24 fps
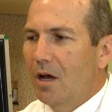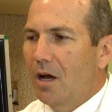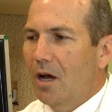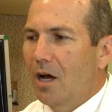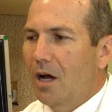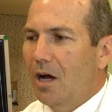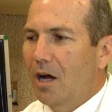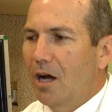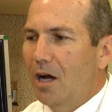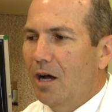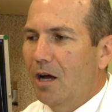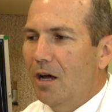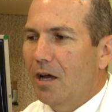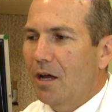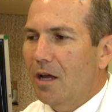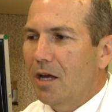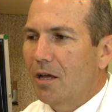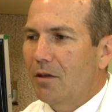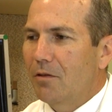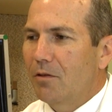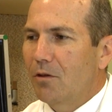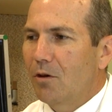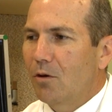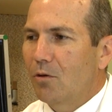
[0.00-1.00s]
Uh,
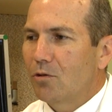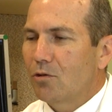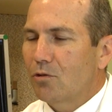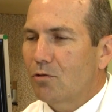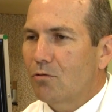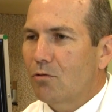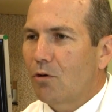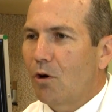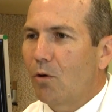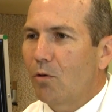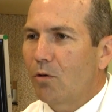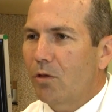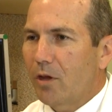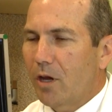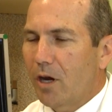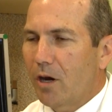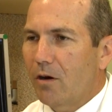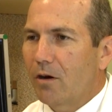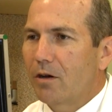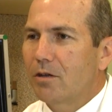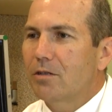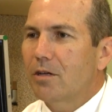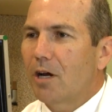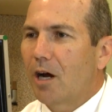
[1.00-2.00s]
and those growth
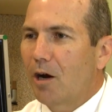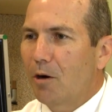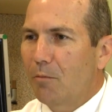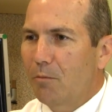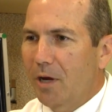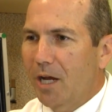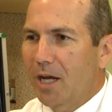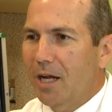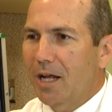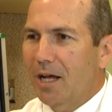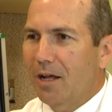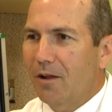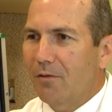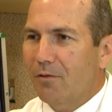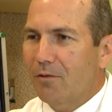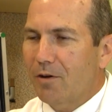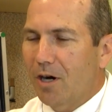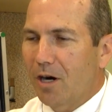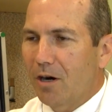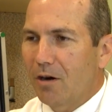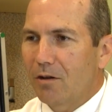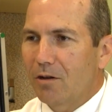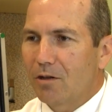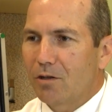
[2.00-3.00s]
areas are made out of
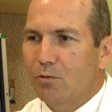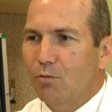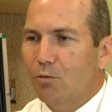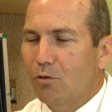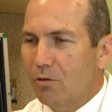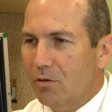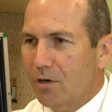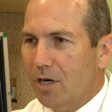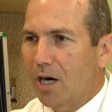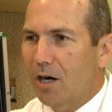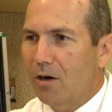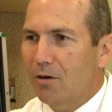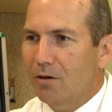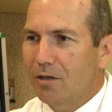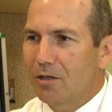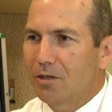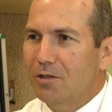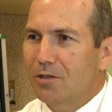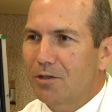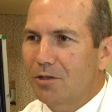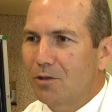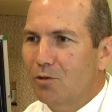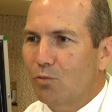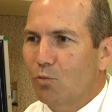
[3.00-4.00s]
cartilage. Well,
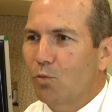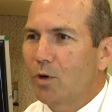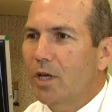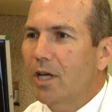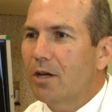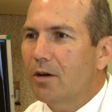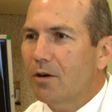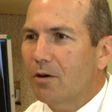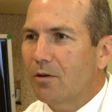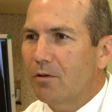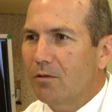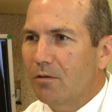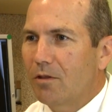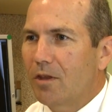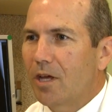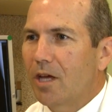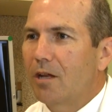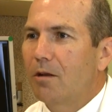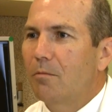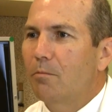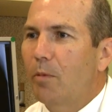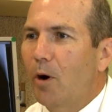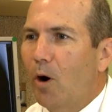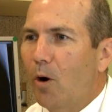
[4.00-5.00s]
cartilage is weaker
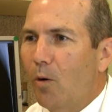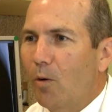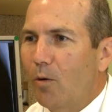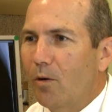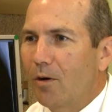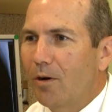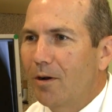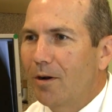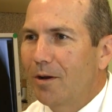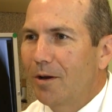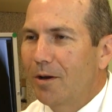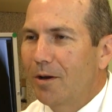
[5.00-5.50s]
than bone.